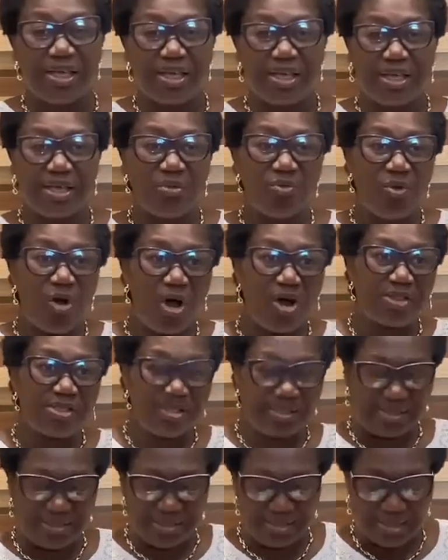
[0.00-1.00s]
He
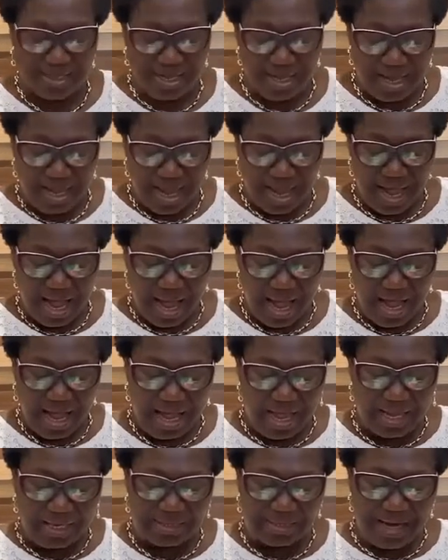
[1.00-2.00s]
was
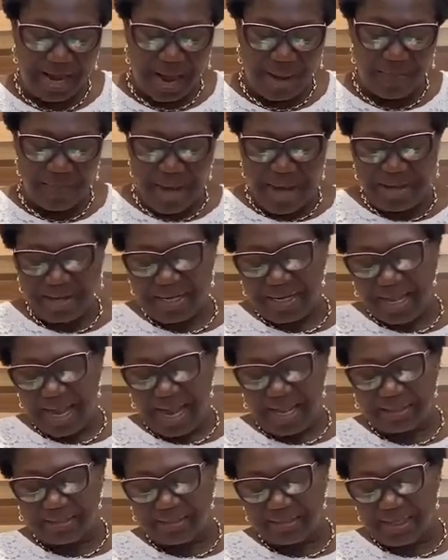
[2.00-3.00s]
an
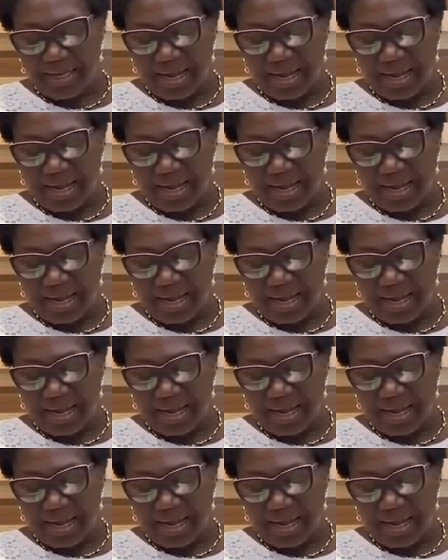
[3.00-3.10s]
American